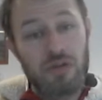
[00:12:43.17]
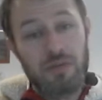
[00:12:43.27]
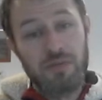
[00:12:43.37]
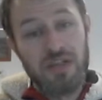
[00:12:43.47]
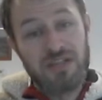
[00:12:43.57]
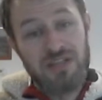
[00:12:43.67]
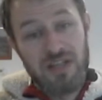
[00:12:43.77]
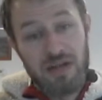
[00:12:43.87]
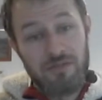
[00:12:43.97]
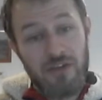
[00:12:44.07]
but you can see
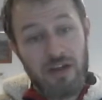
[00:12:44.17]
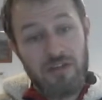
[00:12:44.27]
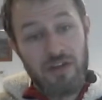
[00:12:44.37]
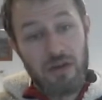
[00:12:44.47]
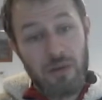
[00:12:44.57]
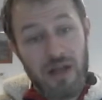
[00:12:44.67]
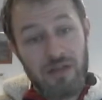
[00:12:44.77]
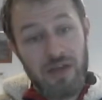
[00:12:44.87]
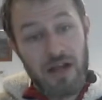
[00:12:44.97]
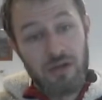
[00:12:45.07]
that very, very well there.